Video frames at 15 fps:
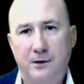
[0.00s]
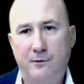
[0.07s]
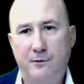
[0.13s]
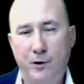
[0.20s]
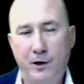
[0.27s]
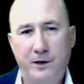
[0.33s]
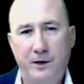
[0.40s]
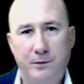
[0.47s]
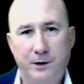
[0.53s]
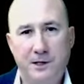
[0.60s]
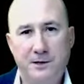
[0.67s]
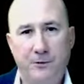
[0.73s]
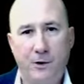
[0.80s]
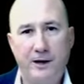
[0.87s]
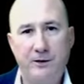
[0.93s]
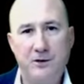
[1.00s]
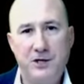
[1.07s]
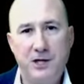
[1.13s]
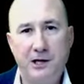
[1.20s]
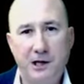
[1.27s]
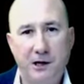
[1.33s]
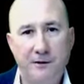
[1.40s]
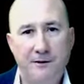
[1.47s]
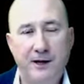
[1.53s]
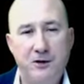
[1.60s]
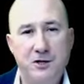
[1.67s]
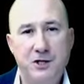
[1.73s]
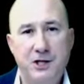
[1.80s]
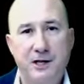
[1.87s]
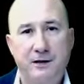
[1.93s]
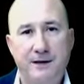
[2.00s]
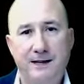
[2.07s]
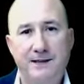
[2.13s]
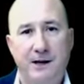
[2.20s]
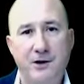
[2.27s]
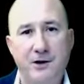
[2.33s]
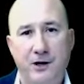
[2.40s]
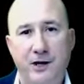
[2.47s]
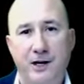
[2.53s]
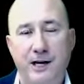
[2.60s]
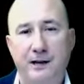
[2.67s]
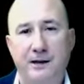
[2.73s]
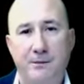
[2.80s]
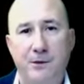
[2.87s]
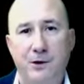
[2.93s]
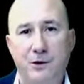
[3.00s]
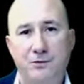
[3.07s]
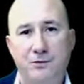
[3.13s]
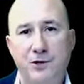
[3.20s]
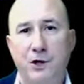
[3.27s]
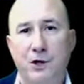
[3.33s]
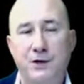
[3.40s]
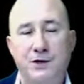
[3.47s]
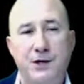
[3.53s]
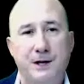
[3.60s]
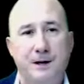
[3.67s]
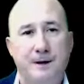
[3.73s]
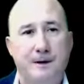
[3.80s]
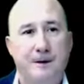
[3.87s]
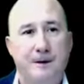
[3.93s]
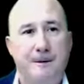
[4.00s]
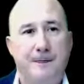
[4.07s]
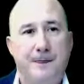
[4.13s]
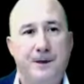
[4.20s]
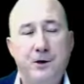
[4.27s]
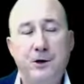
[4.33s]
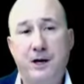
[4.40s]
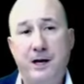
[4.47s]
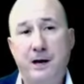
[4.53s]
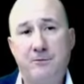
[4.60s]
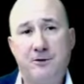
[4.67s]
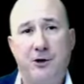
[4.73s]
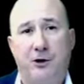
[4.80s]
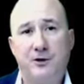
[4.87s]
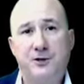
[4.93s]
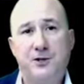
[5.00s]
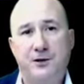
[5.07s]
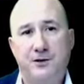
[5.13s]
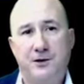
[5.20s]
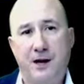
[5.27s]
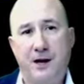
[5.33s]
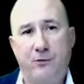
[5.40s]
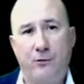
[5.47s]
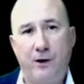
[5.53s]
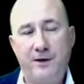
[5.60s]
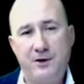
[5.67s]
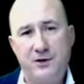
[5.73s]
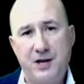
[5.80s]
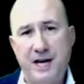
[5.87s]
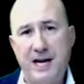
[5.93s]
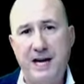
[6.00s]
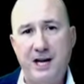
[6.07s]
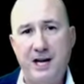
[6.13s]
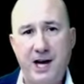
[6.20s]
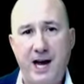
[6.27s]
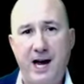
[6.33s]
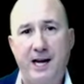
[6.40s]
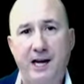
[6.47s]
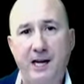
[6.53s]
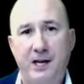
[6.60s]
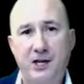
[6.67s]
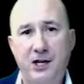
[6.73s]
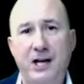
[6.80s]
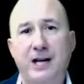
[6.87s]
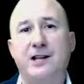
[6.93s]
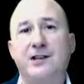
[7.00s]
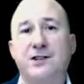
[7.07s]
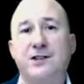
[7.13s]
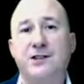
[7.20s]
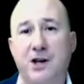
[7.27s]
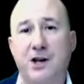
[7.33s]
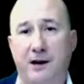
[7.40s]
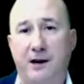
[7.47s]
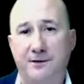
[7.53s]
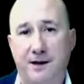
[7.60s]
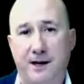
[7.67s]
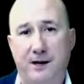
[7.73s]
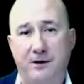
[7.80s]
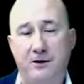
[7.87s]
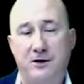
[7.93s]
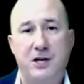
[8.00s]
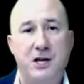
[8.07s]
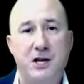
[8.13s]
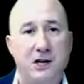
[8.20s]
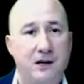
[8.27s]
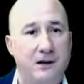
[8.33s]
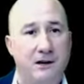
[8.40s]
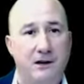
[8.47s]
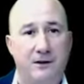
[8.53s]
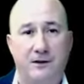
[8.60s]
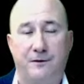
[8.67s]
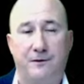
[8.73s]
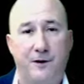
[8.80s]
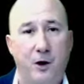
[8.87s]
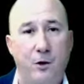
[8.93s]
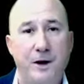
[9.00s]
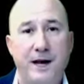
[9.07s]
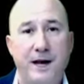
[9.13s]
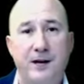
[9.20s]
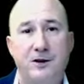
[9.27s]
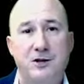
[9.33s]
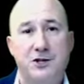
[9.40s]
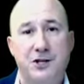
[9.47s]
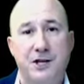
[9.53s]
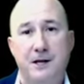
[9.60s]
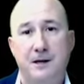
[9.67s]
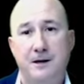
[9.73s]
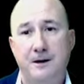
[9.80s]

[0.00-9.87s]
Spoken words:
euphoric and blissful energy, love energy. That's how you're going to get the most results. You can get results the other way. There's a yin and yang. Yin is the soft energy, the flowing energy.